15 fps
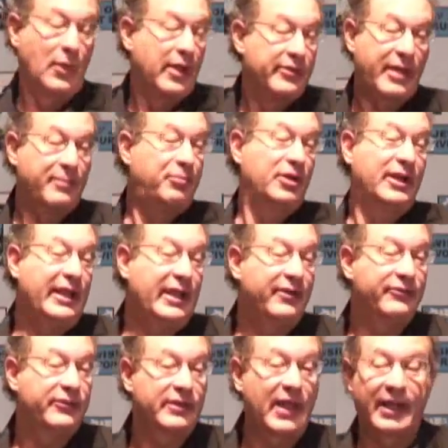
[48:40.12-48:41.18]
They
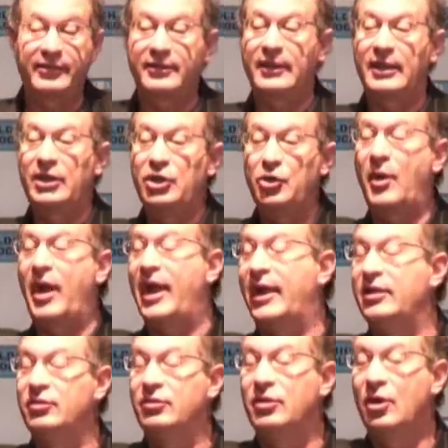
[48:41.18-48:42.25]
believed that the
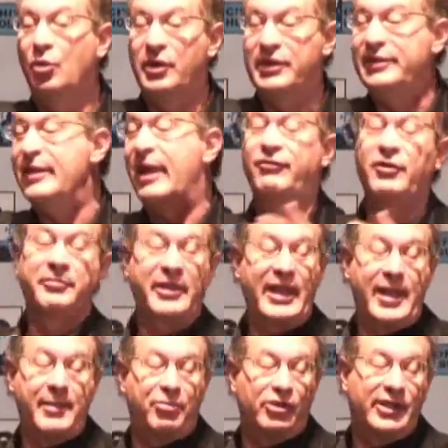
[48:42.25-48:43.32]
UN would never be
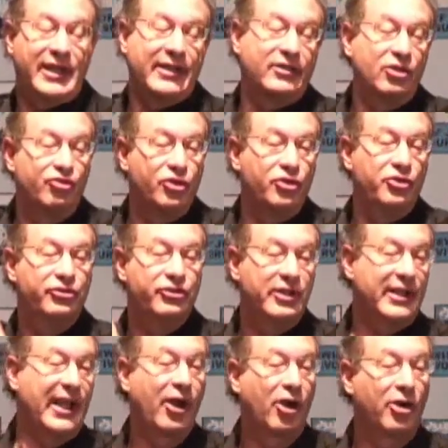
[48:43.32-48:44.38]
able to get the Jews
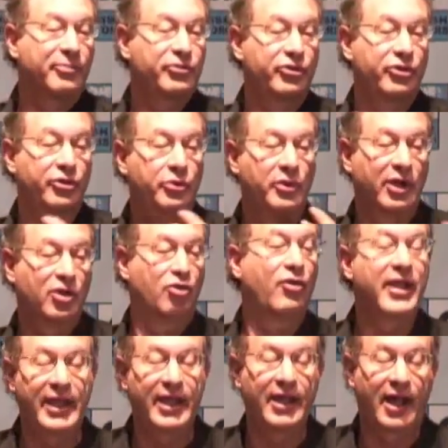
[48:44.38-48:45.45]
and the Arabs to
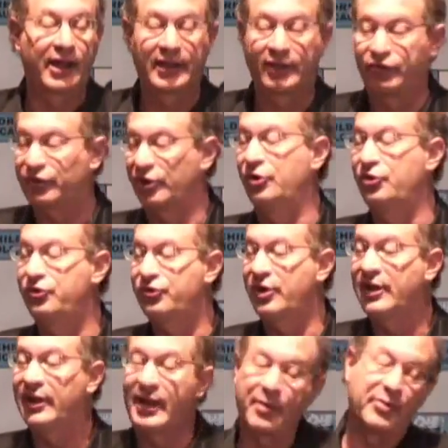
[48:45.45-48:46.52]
agree on a
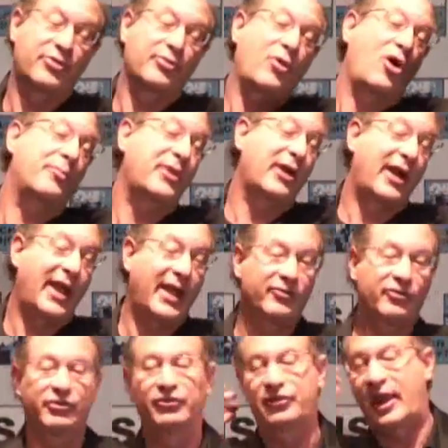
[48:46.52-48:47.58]
solution, and they would throw up their
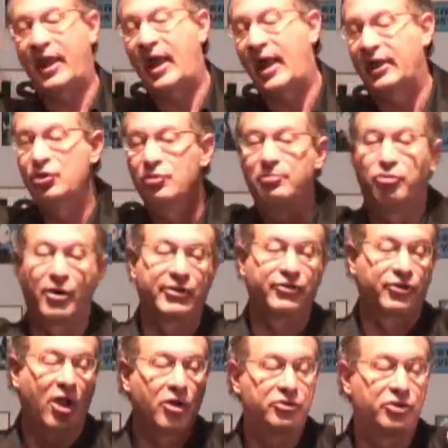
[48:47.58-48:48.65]
hands and say, you
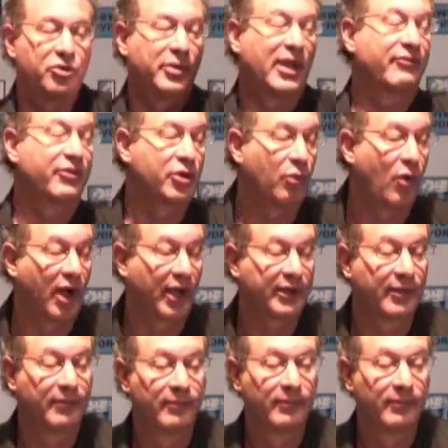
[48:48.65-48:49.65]
Brits, go do whatever you want.